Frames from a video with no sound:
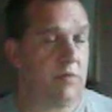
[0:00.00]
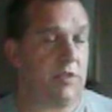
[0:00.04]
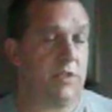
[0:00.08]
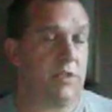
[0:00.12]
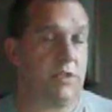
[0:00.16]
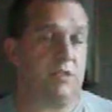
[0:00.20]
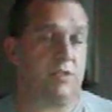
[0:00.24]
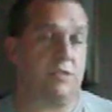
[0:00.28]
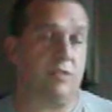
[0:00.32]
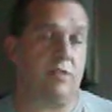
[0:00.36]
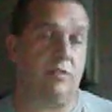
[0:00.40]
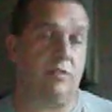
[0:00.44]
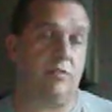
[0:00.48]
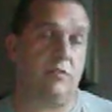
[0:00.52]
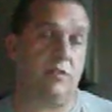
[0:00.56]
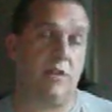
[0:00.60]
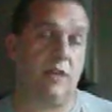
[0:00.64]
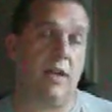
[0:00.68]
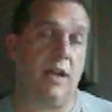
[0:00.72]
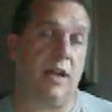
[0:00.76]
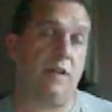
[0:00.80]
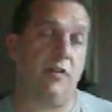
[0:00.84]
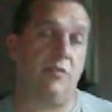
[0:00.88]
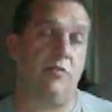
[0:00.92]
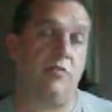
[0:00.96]
is the
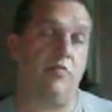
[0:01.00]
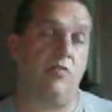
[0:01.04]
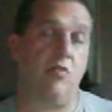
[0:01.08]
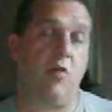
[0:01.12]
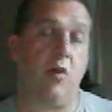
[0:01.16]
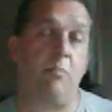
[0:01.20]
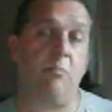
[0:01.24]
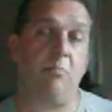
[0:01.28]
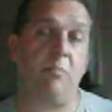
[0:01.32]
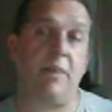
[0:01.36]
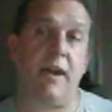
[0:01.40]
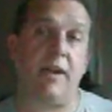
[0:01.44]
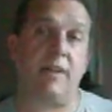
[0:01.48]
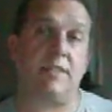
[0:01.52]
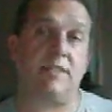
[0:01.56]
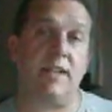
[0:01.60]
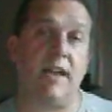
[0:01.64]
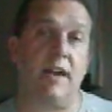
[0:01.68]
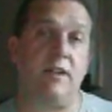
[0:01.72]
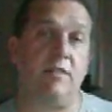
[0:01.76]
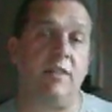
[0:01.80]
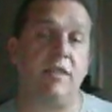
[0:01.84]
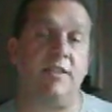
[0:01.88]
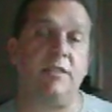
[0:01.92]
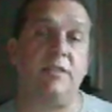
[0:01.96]
kind of drop back
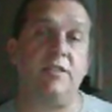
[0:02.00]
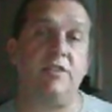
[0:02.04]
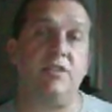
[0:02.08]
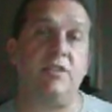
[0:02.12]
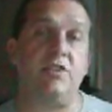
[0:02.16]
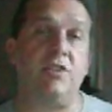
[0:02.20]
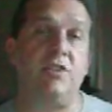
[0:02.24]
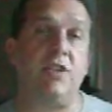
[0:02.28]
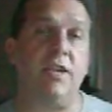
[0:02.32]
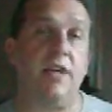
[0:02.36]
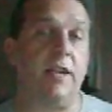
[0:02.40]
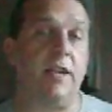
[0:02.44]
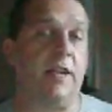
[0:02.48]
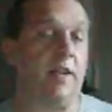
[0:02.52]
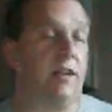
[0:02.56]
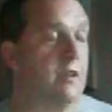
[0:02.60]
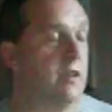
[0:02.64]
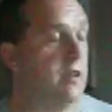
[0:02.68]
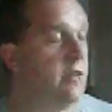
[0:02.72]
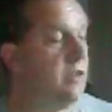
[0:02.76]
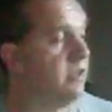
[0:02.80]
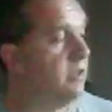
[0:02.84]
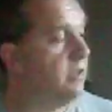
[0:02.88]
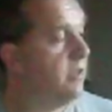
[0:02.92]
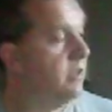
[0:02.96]
down into G,
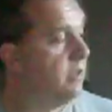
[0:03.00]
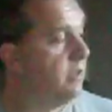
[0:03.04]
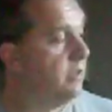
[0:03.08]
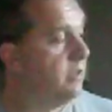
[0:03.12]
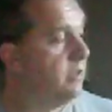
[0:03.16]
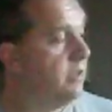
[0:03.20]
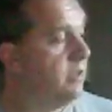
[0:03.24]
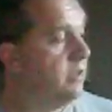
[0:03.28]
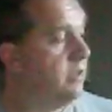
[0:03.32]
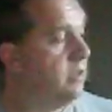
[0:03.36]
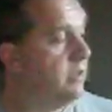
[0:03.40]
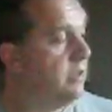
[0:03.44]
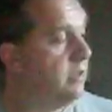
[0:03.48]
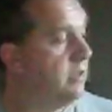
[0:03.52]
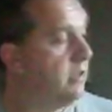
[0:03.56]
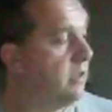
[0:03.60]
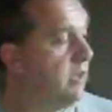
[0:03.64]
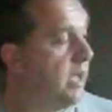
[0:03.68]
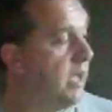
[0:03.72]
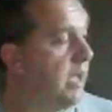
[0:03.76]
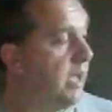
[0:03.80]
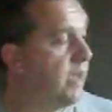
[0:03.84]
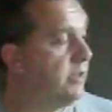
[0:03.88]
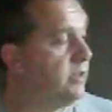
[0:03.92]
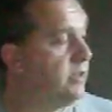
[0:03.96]

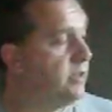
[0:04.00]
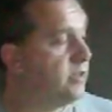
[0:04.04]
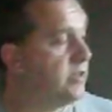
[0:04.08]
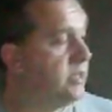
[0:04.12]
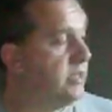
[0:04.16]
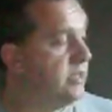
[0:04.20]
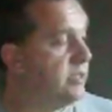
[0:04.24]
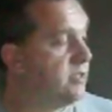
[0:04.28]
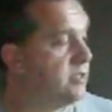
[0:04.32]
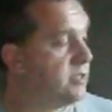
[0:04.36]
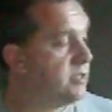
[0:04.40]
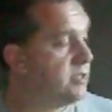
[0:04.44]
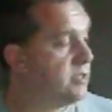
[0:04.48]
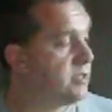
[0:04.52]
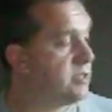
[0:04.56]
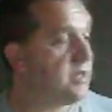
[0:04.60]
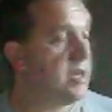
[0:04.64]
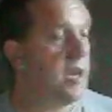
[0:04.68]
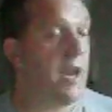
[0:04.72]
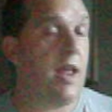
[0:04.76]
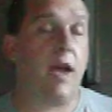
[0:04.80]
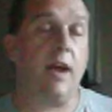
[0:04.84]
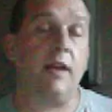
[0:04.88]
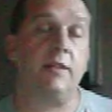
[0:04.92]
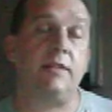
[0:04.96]
I usually just
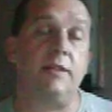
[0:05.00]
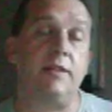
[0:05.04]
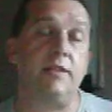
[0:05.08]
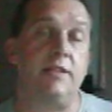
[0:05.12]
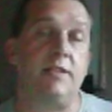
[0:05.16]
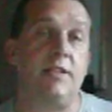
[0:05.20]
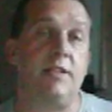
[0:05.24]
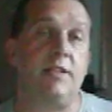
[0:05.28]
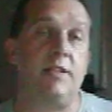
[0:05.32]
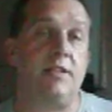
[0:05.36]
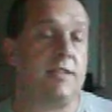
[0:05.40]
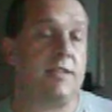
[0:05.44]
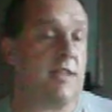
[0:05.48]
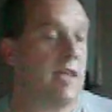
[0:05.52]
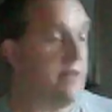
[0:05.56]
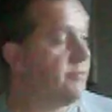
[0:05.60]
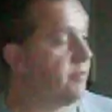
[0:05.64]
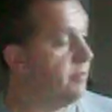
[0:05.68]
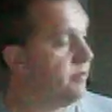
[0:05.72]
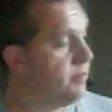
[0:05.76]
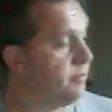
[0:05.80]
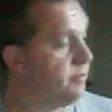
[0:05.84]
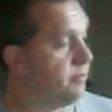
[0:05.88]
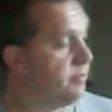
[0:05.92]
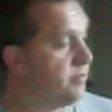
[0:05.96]
slide the
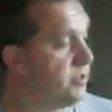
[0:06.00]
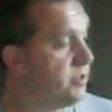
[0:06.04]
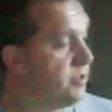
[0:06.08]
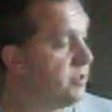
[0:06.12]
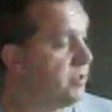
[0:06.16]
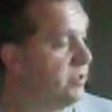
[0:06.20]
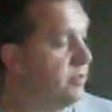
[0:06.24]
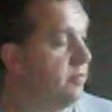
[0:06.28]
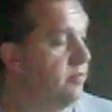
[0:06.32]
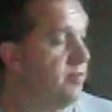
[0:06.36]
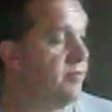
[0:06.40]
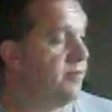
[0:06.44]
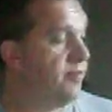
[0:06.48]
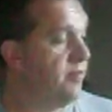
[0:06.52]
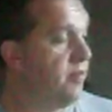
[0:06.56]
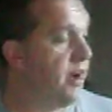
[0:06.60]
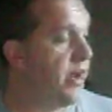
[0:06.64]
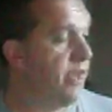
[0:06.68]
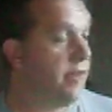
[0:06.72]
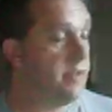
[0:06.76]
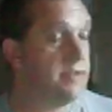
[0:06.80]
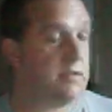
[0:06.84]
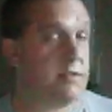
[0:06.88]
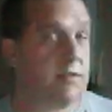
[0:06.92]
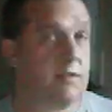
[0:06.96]
D7 up 2
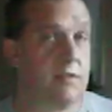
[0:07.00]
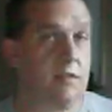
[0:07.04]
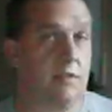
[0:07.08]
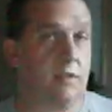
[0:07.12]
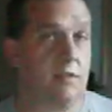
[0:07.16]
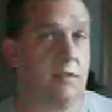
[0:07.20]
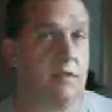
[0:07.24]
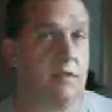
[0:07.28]
frets and